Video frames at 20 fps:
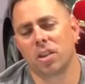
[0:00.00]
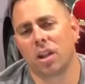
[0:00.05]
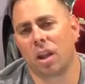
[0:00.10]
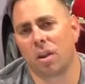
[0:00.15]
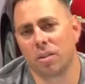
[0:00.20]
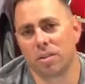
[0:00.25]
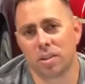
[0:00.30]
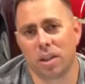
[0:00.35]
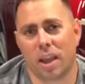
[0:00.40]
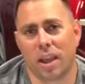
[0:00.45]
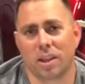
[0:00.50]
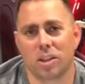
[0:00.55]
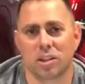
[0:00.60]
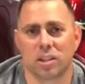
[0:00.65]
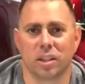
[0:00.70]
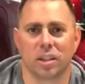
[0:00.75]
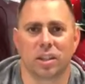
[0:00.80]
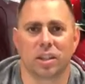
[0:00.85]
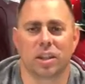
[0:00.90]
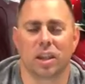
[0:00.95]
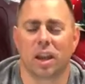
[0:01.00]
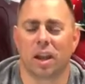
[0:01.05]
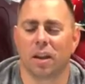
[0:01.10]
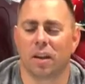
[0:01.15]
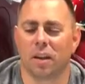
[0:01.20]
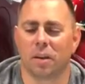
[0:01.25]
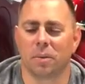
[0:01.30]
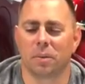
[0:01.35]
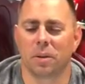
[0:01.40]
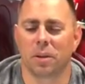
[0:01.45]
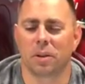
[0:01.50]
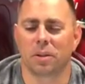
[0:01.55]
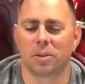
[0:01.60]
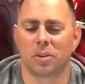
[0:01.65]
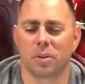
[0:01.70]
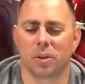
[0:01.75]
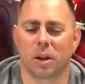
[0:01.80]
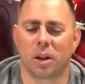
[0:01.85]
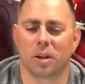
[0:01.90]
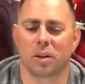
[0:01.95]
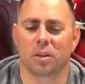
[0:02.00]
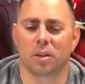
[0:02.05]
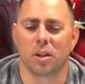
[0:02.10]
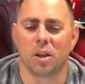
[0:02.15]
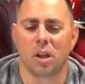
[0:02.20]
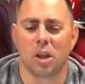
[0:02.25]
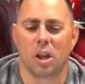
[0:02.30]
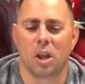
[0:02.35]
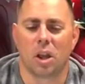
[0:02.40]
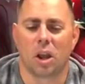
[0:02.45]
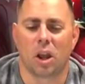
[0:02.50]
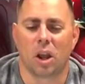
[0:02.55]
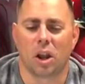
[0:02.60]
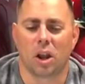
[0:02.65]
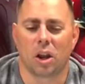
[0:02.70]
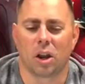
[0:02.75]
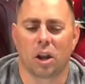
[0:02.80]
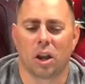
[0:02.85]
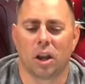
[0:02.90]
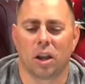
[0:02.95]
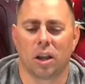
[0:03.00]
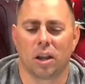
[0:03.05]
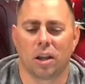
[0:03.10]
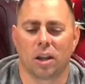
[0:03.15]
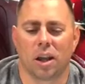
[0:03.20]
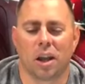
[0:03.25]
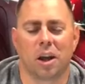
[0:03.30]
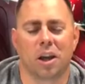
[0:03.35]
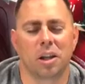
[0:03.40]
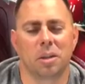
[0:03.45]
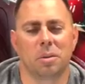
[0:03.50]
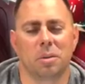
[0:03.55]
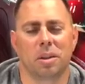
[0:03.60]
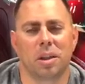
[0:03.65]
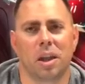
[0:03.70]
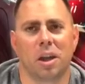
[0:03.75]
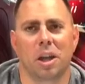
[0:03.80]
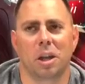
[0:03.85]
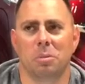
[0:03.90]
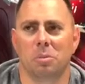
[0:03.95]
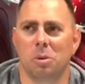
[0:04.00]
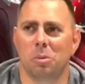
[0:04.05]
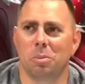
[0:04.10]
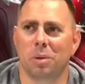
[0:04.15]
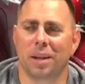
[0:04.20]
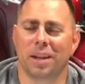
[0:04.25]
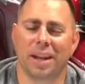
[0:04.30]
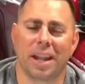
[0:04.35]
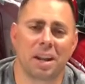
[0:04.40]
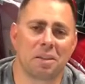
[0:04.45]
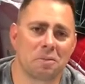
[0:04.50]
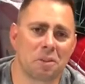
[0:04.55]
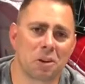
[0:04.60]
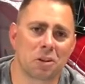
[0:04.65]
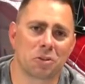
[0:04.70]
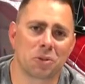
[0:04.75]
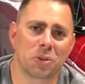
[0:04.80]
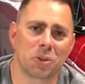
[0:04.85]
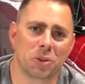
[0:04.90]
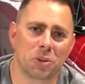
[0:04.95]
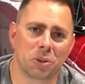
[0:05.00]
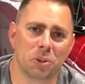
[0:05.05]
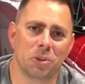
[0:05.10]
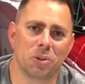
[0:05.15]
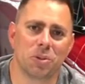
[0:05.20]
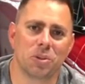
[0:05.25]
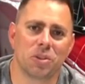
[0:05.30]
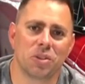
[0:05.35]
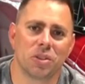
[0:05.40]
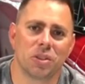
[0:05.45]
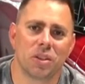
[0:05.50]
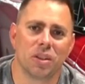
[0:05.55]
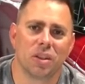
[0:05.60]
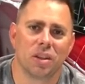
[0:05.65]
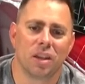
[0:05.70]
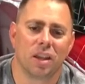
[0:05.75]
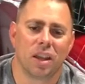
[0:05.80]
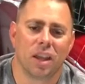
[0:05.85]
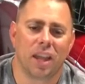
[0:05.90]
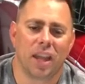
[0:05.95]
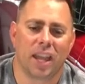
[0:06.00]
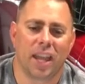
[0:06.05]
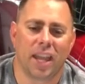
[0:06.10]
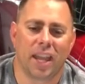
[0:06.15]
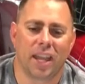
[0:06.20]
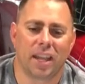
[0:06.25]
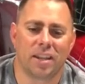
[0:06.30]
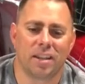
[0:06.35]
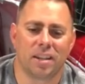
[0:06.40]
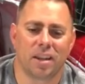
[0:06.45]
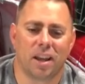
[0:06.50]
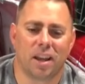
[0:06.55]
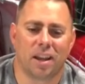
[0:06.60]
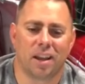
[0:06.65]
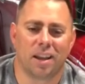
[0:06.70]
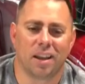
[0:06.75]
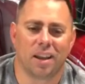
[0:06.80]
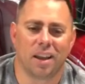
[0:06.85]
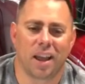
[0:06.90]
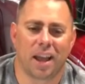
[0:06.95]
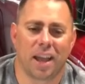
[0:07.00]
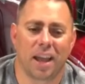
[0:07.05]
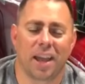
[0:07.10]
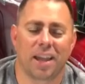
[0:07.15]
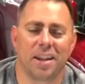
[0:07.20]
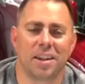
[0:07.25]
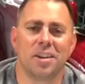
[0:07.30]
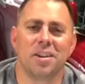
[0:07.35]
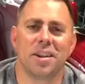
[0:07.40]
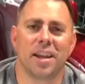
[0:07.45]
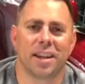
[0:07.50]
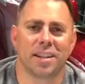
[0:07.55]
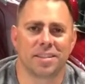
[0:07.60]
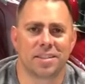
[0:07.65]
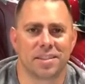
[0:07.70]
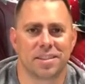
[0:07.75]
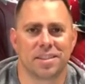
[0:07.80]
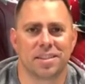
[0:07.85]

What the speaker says: I was actually we were doing our honeymoon, not honeymoon, but an anniversary cruise, and I had internet.